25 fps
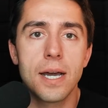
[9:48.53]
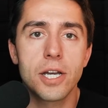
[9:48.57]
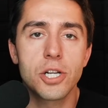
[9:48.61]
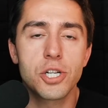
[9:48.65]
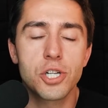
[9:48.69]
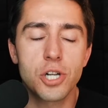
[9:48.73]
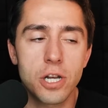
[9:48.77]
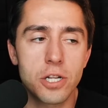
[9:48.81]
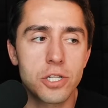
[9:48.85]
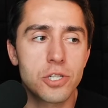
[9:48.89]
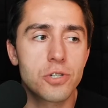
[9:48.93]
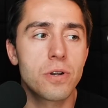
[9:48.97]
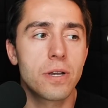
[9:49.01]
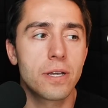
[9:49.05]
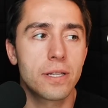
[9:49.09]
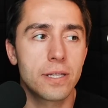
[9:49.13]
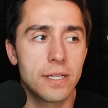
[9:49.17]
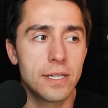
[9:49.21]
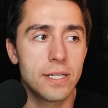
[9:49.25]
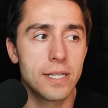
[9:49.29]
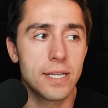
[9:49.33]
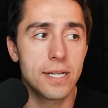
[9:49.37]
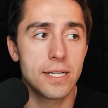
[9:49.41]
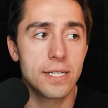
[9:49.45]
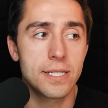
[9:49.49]
Sean
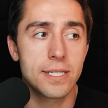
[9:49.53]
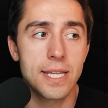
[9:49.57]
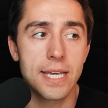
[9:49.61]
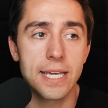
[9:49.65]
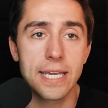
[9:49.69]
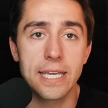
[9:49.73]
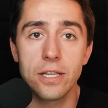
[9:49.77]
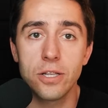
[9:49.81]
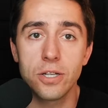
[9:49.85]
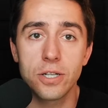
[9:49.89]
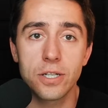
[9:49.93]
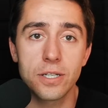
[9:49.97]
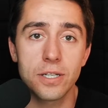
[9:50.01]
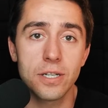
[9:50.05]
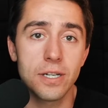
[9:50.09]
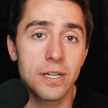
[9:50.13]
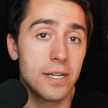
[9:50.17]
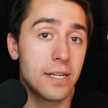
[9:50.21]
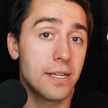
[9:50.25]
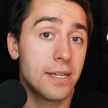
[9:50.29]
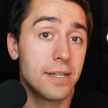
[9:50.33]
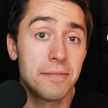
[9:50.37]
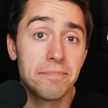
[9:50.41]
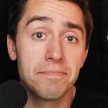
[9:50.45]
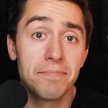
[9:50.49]
Strickland did his thing. He looked
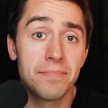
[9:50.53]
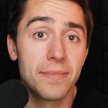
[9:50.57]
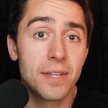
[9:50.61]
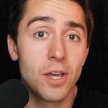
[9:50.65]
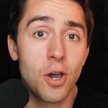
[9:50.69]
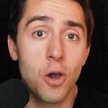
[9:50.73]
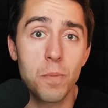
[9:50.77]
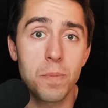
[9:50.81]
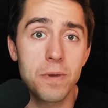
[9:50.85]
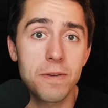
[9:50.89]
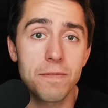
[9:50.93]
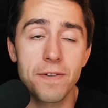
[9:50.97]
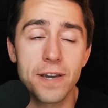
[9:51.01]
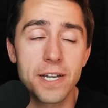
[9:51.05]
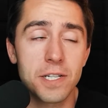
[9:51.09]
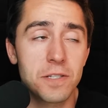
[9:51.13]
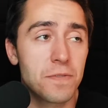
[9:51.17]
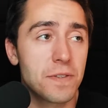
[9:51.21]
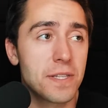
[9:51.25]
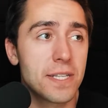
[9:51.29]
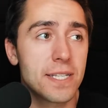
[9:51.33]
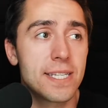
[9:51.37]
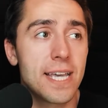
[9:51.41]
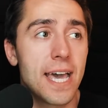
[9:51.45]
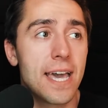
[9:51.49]
good. Hope he fights
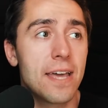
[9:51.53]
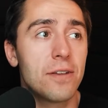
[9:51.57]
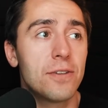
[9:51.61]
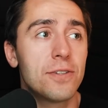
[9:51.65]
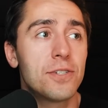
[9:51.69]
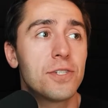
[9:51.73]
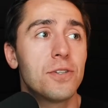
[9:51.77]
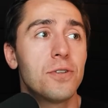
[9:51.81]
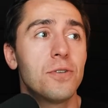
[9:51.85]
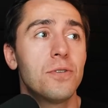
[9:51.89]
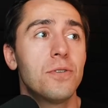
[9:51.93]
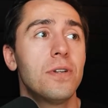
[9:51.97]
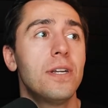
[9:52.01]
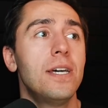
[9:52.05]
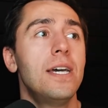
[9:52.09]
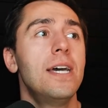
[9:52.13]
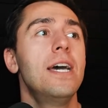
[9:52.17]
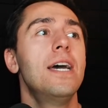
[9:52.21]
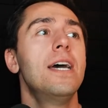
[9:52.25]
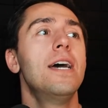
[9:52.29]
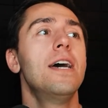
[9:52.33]
for the title soon.